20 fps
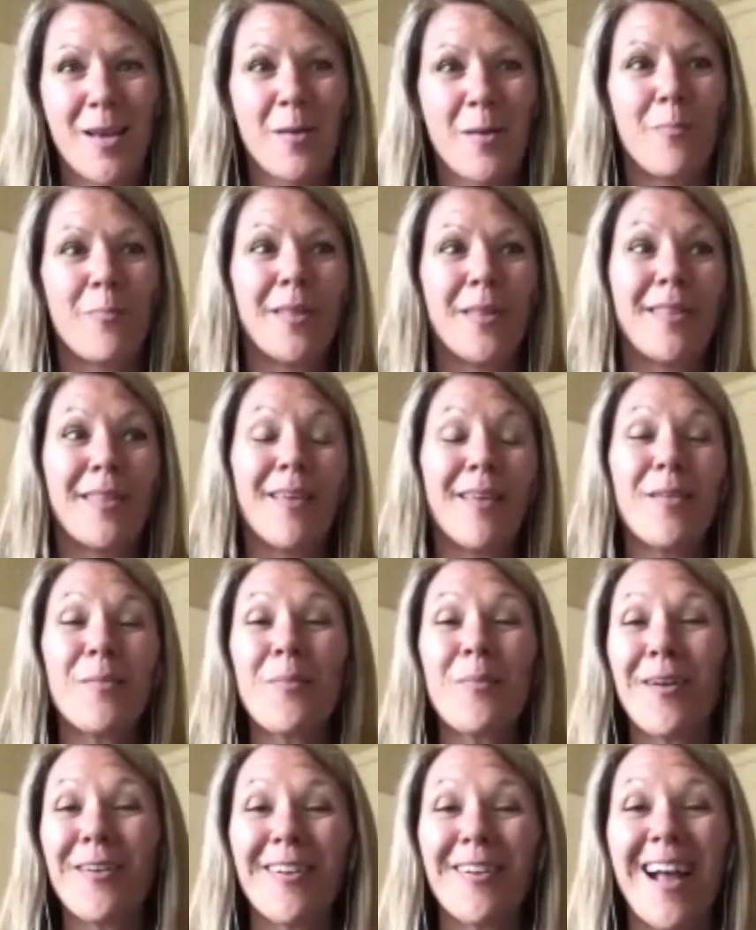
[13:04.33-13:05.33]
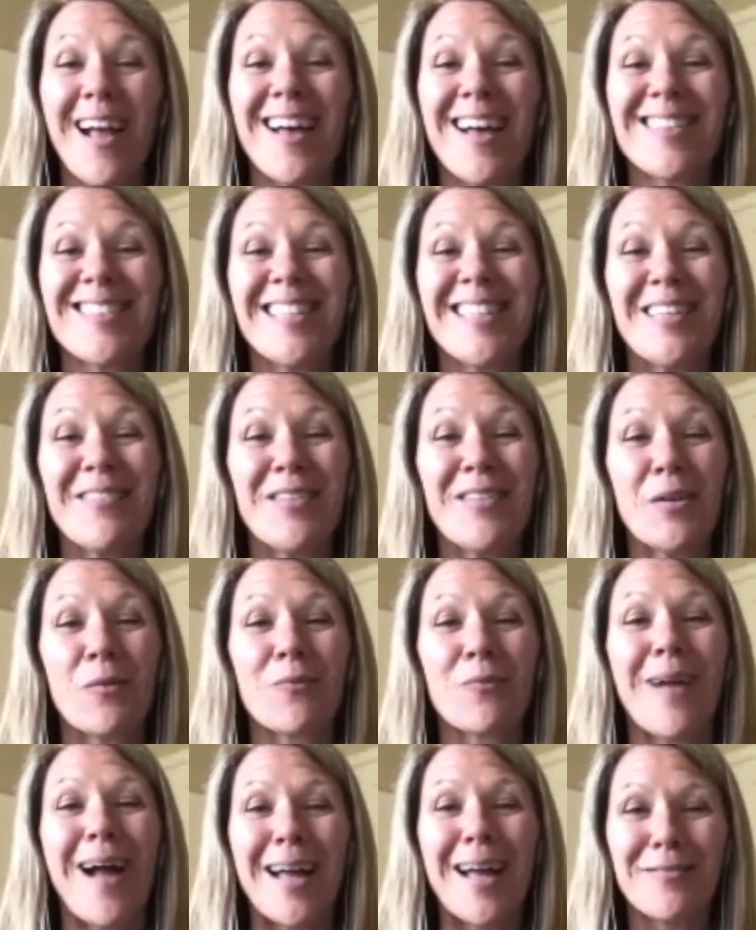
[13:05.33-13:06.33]
but the other partner hasn't even
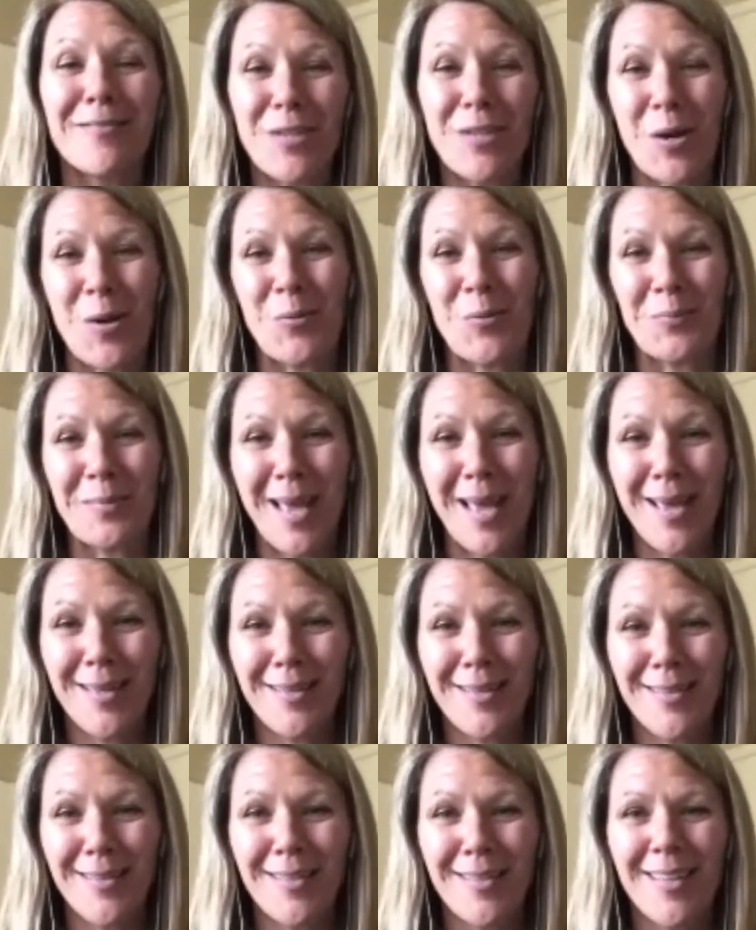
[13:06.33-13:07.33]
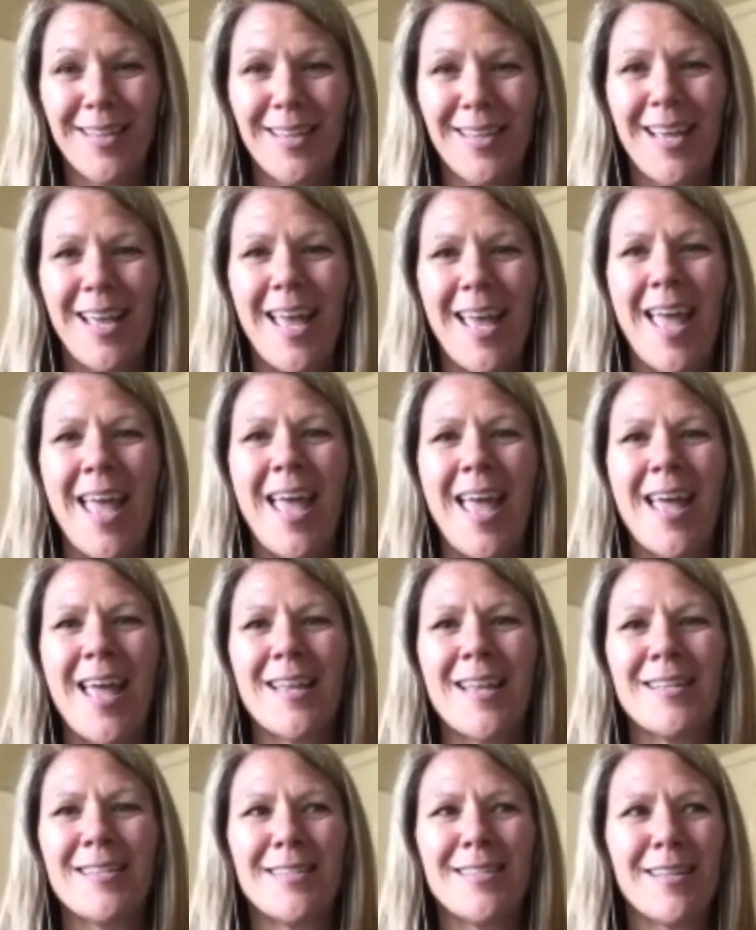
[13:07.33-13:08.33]
arrived home yet.
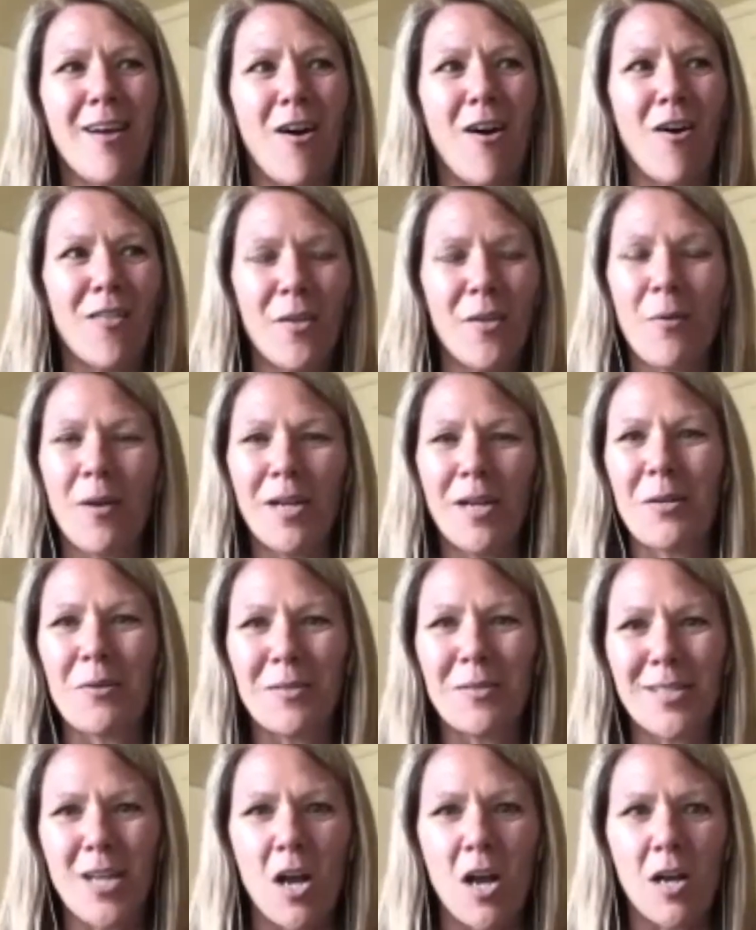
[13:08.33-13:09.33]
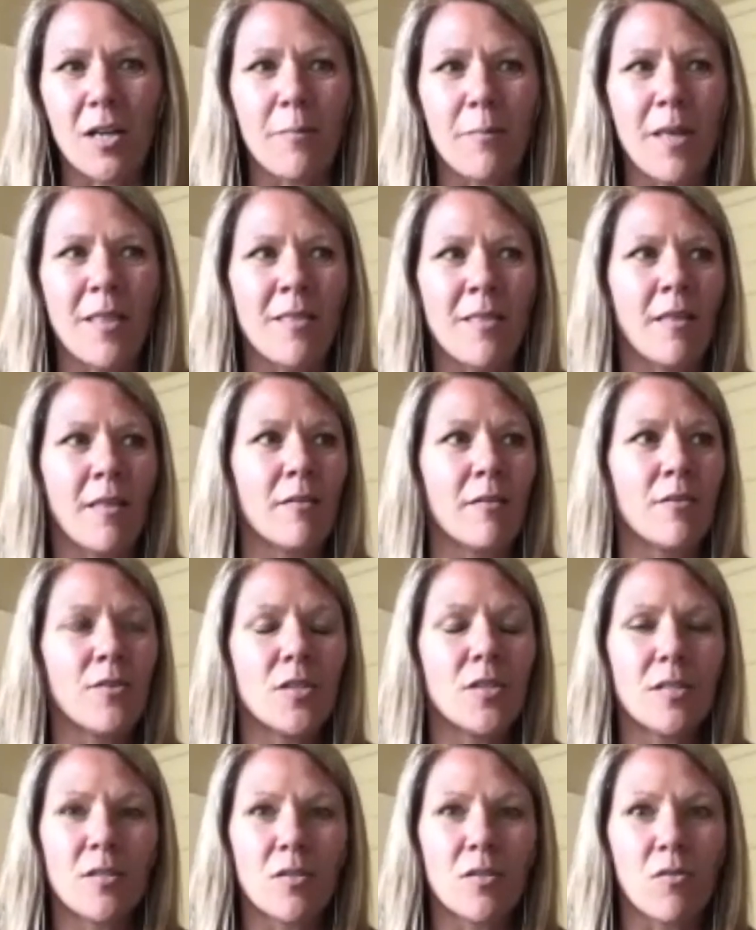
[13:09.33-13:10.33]
And all they want to do is talk, and then they're
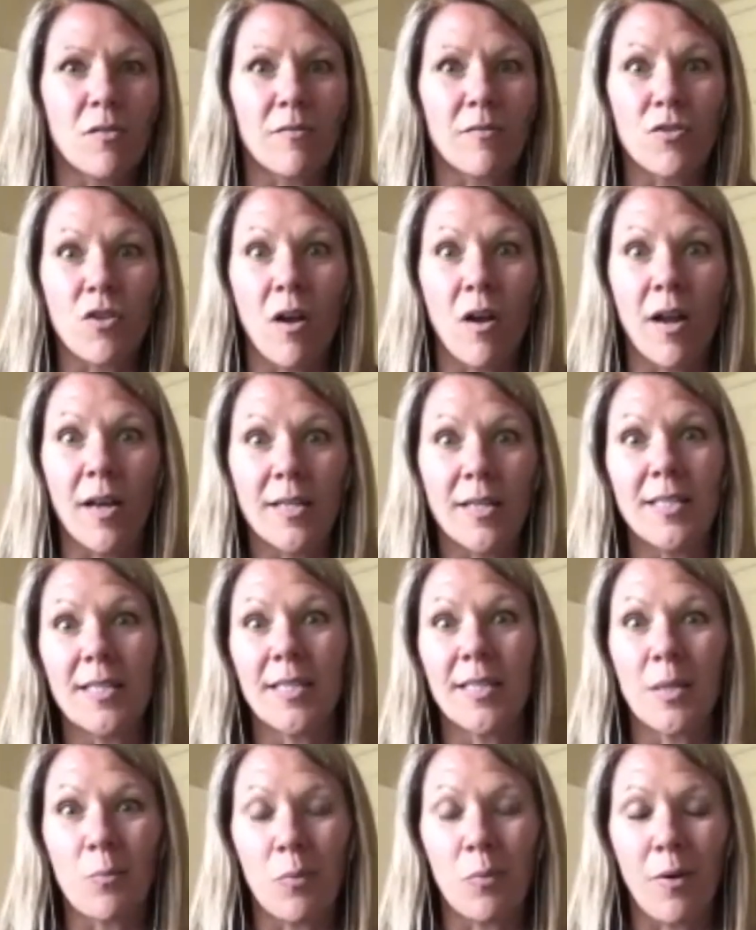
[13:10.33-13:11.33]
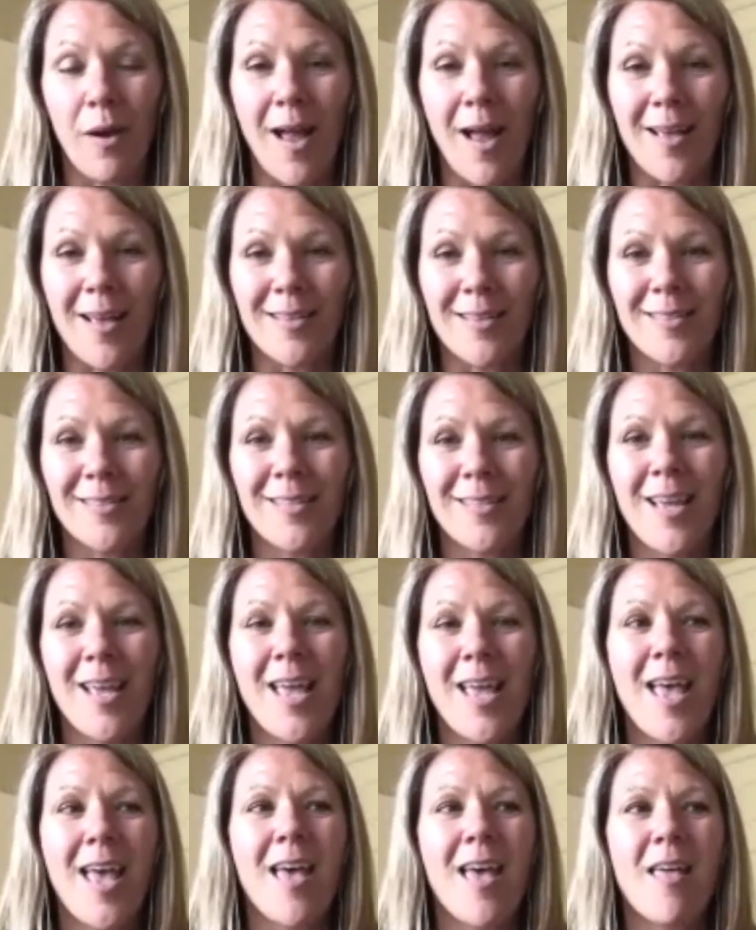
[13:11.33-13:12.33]
just sort of trying to decompress.
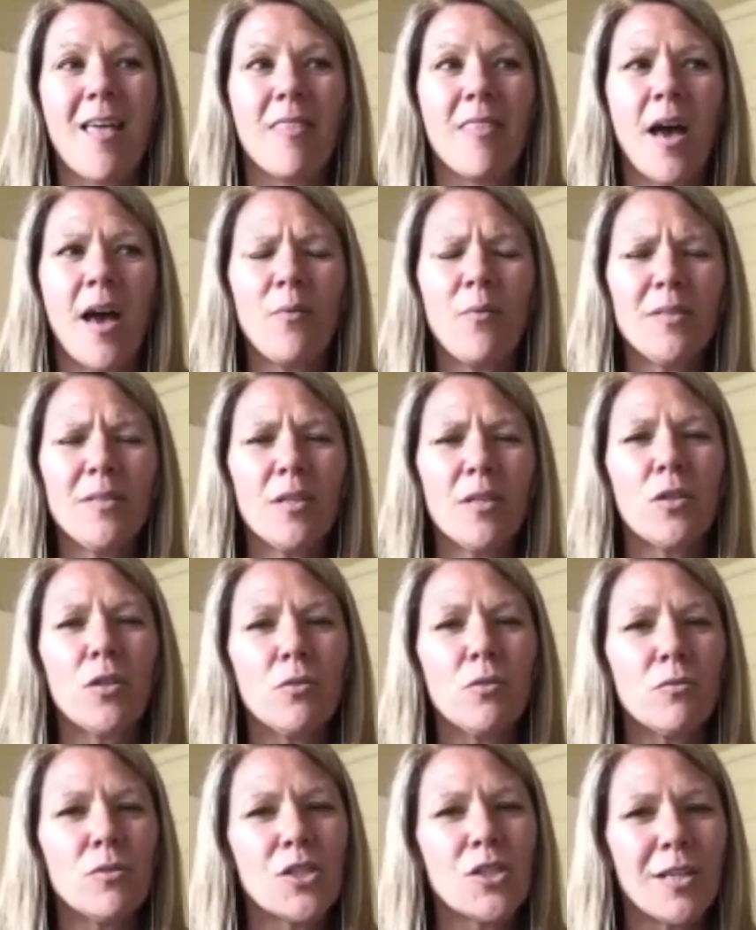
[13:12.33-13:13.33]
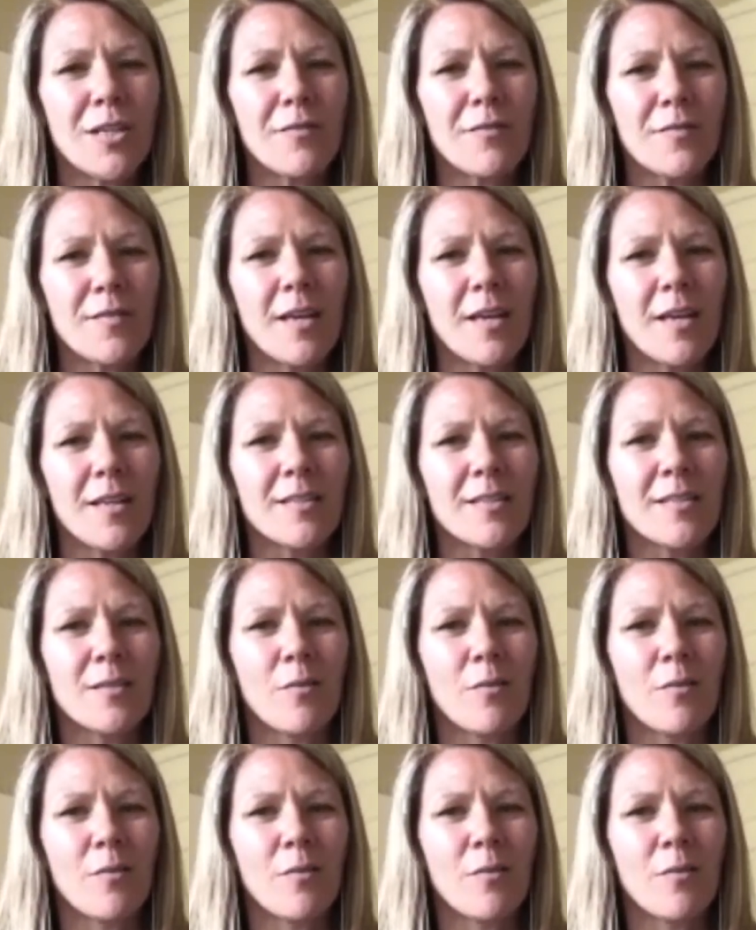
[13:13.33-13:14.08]
And that was a huge shift that